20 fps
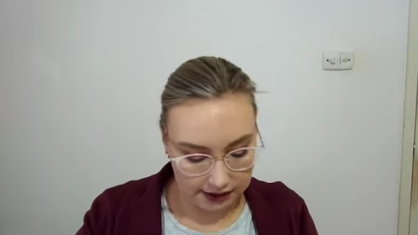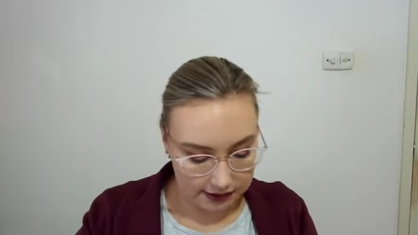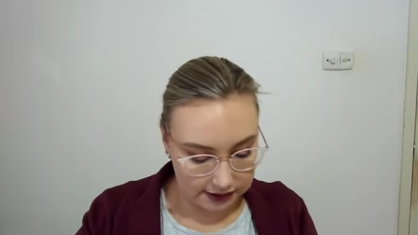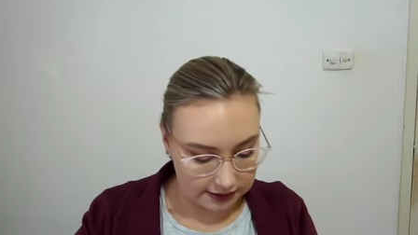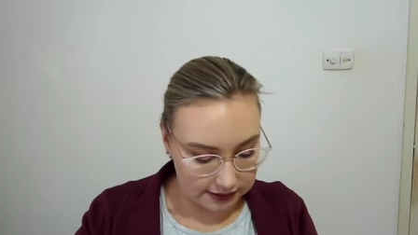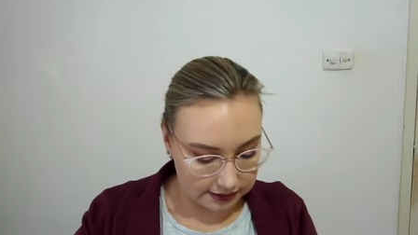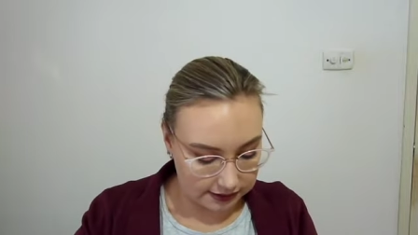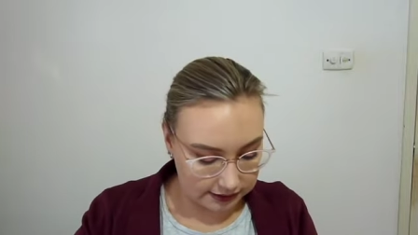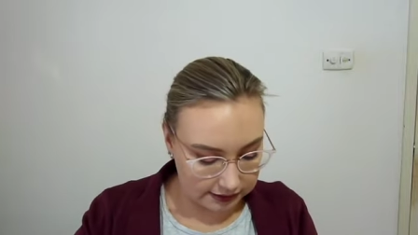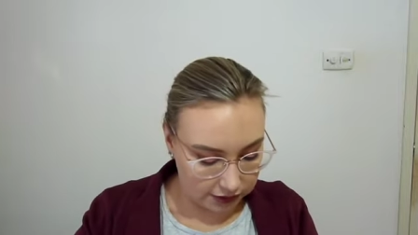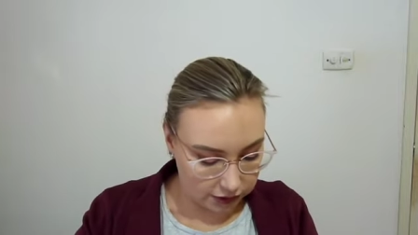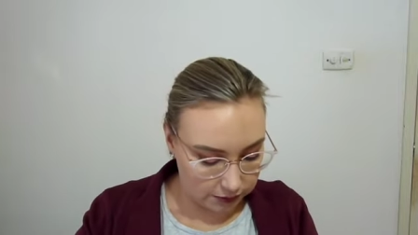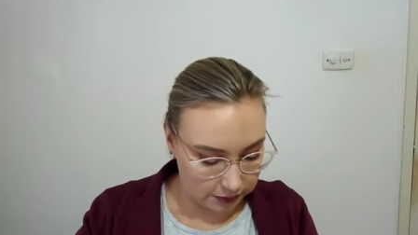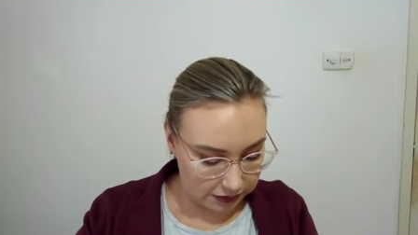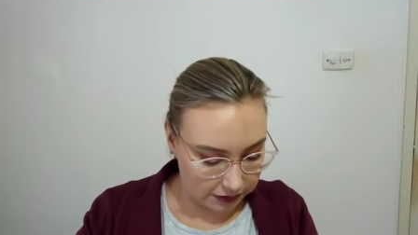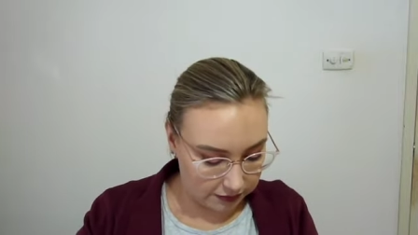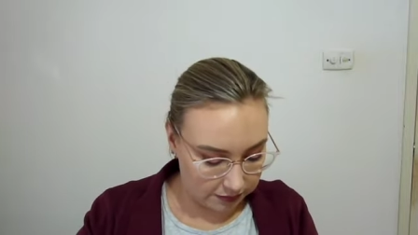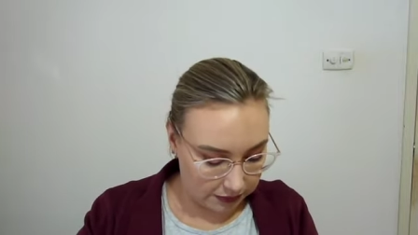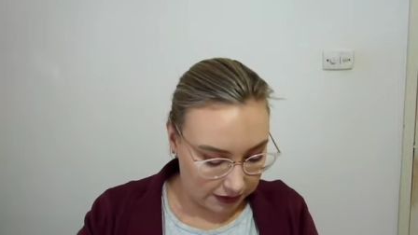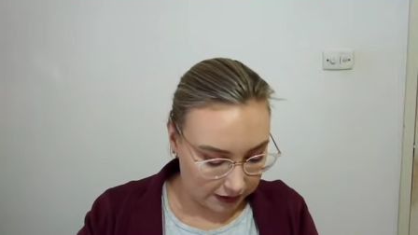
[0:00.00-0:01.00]
It's a little bit
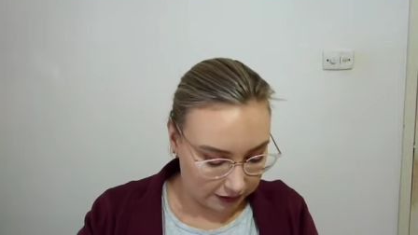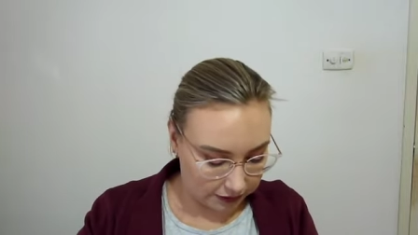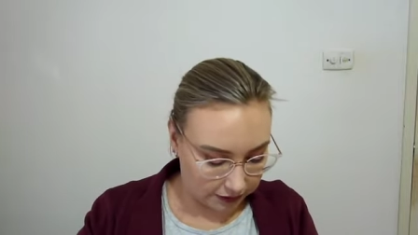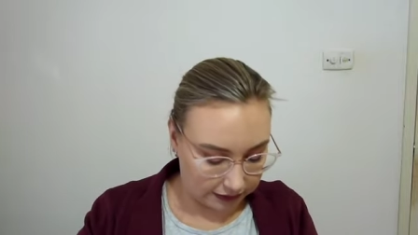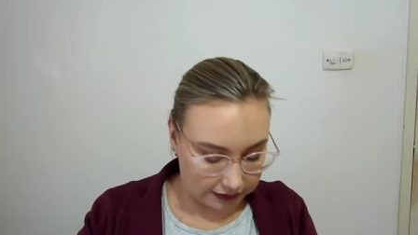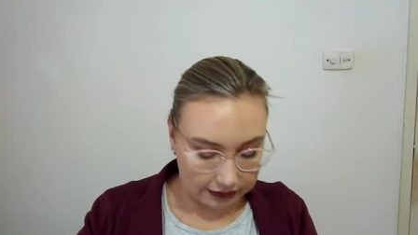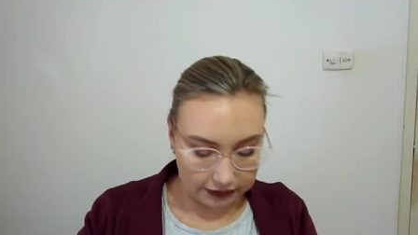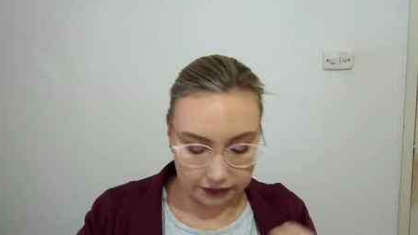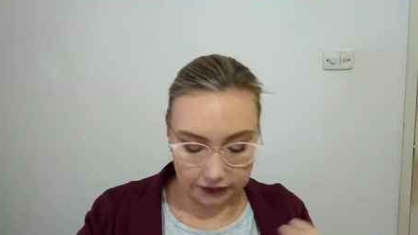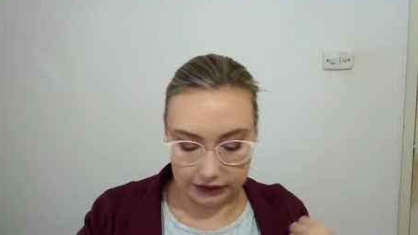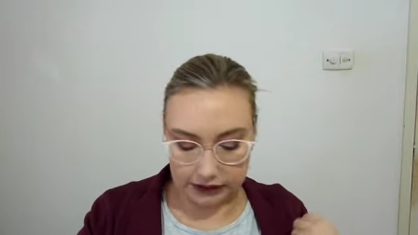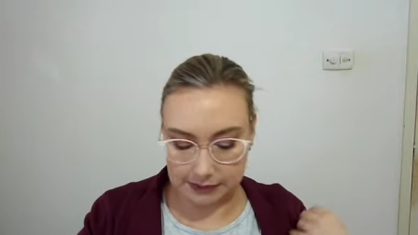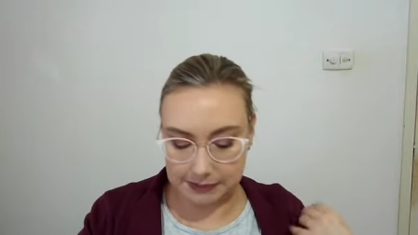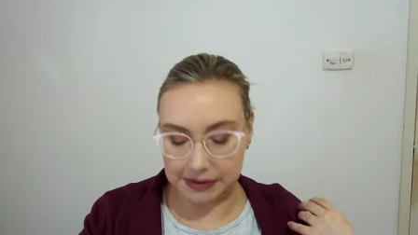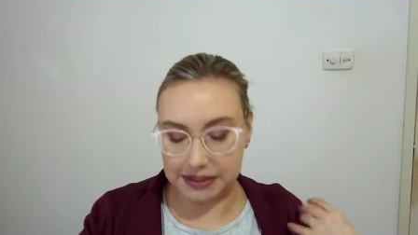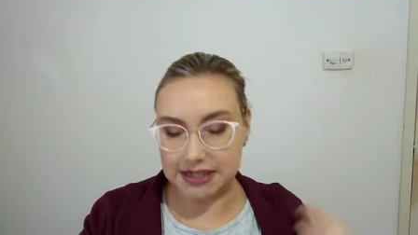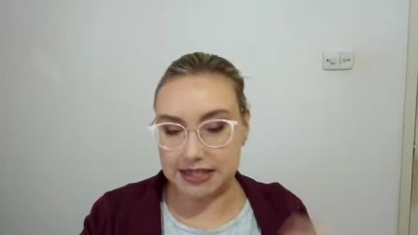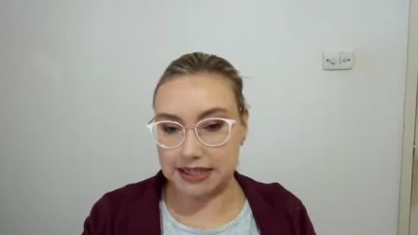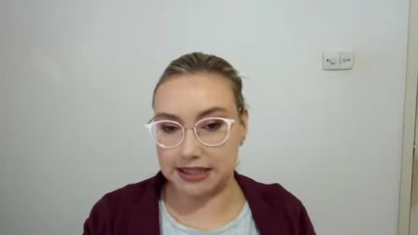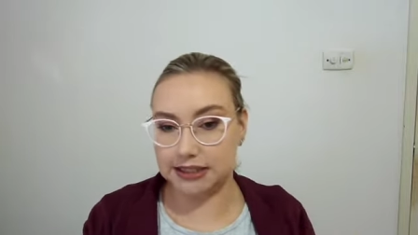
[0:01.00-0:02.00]
of micro glitter in it, but
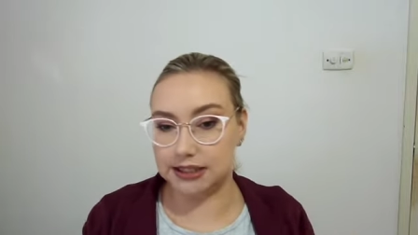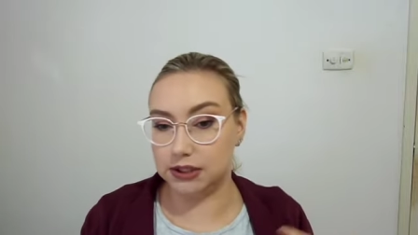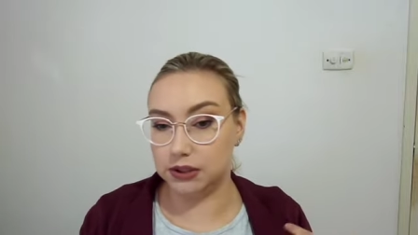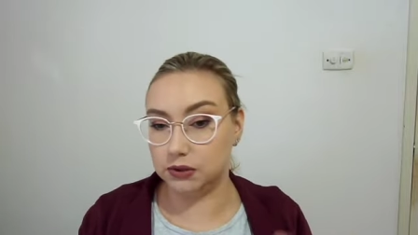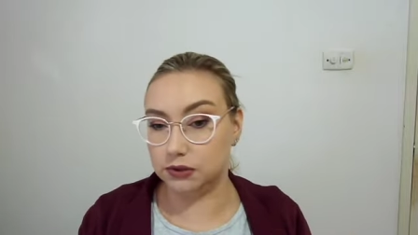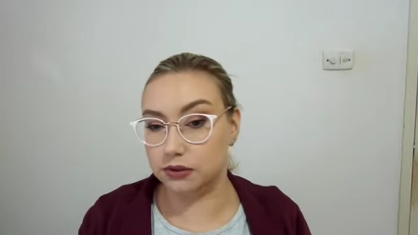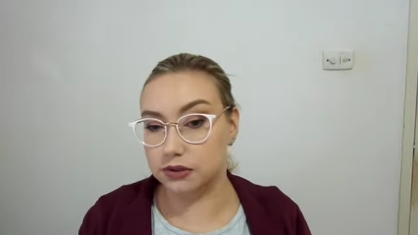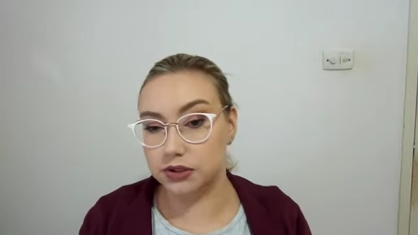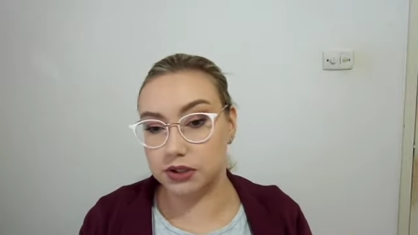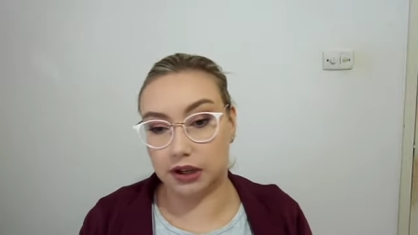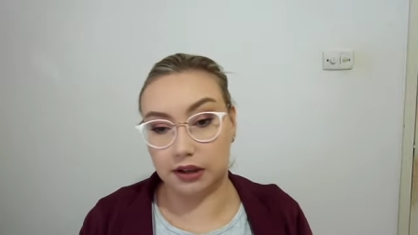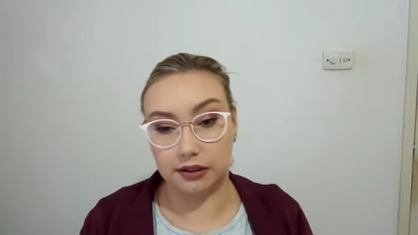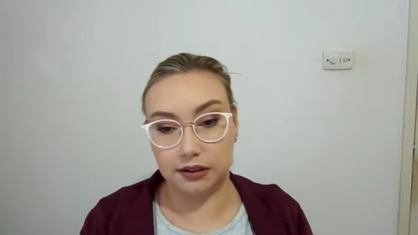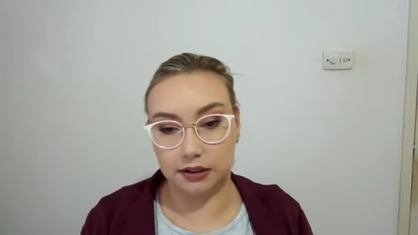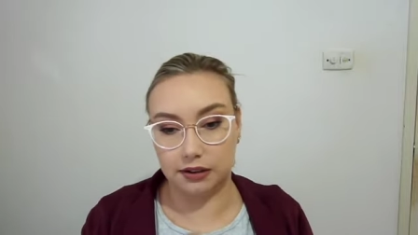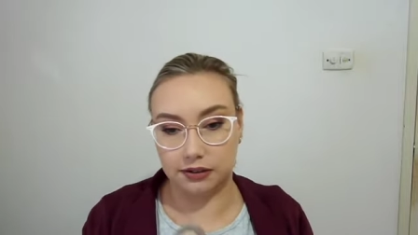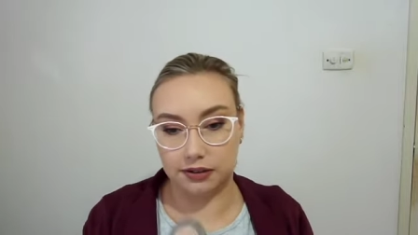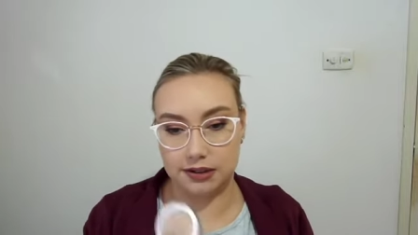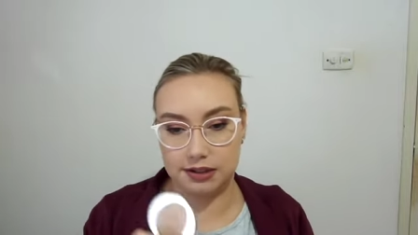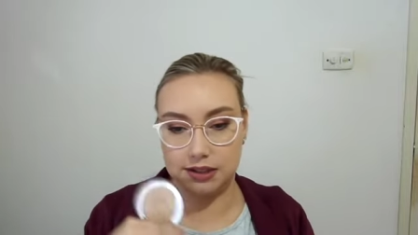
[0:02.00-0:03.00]
it doesn't look chunky
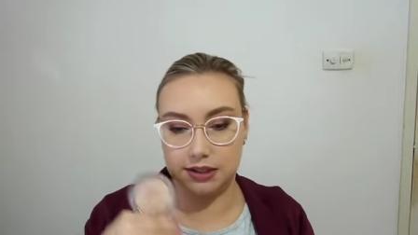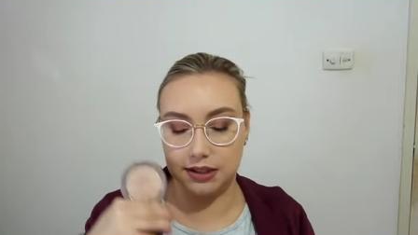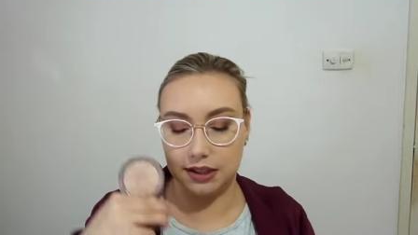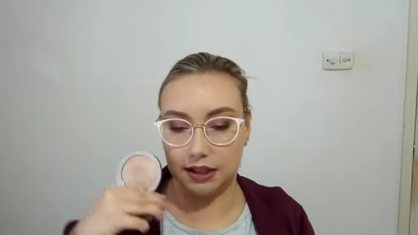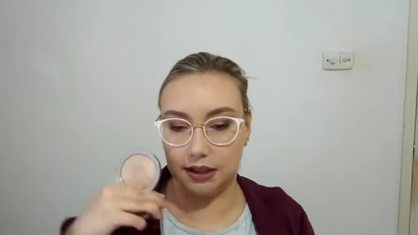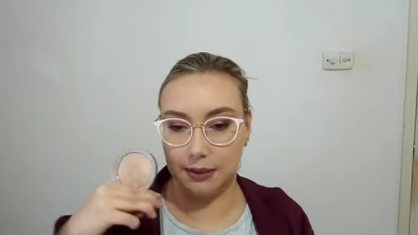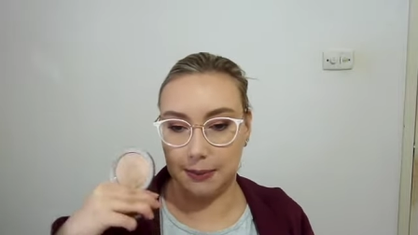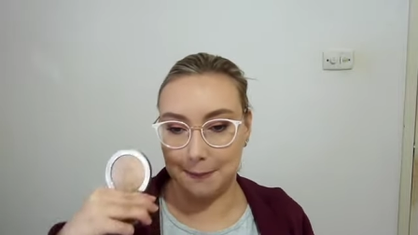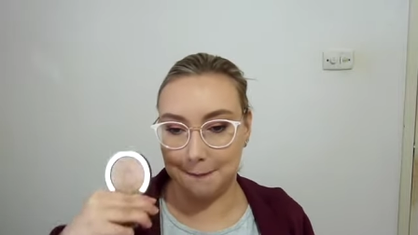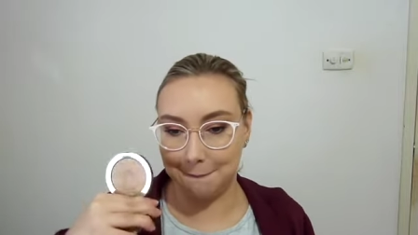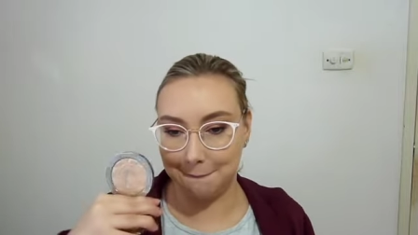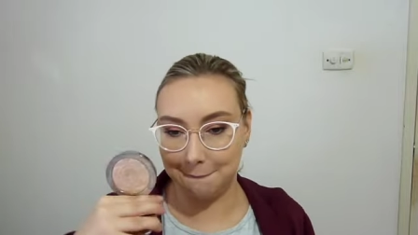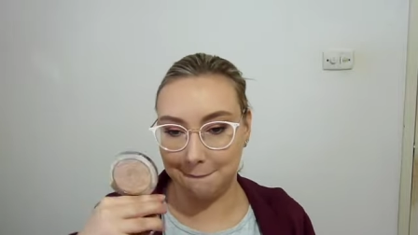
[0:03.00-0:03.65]
on the skin.